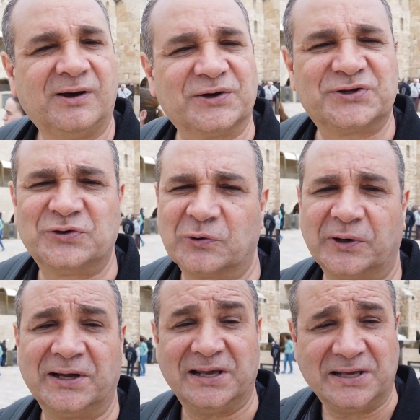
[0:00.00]
on a
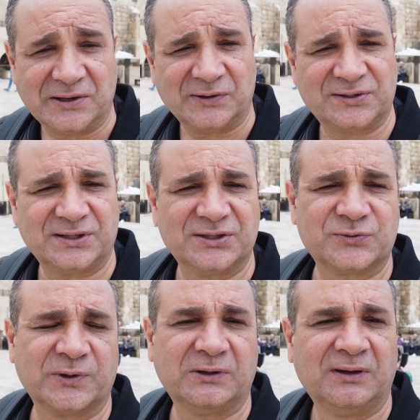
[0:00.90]
tour here to
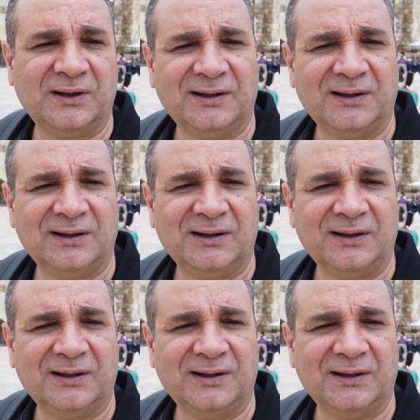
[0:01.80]
Israel.